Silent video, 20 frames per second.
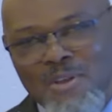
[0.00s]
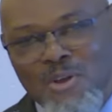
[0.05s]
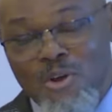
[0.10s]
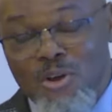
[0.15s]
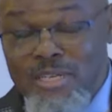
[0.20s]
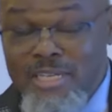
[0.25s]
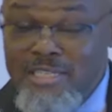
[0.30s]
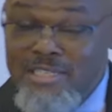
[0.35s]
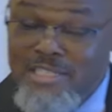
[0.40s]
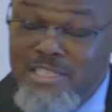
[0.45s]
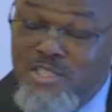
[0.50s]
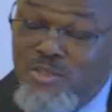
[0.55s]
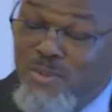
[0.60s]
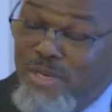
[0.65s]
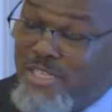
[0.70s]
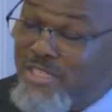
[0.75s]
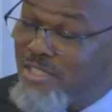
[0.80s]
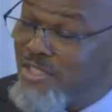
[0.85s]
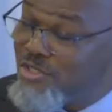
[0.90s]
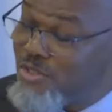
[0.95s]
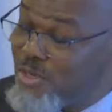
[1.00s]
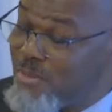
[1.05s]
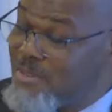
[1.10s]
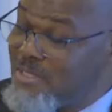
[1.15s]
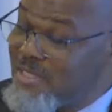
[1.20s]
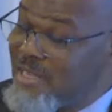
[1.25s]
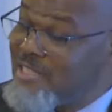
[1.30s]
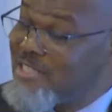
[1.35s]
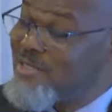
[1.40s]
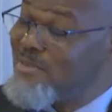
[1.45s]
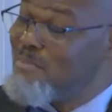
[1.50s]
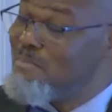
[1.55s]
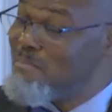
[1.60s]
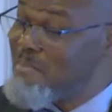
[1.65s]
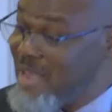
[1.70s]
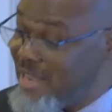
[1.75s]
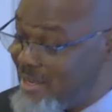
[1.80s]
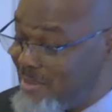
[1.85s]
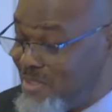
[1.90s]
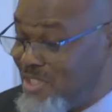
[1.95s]
or their situation and circumstances
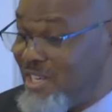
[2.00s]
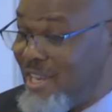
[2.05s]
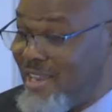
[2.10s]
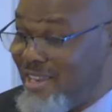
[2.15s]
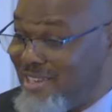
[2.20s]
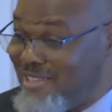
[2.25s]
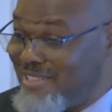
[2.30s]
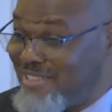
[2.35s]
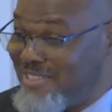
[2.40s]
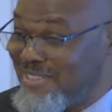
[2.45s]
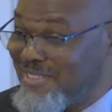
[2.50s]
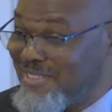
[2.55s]
make them change.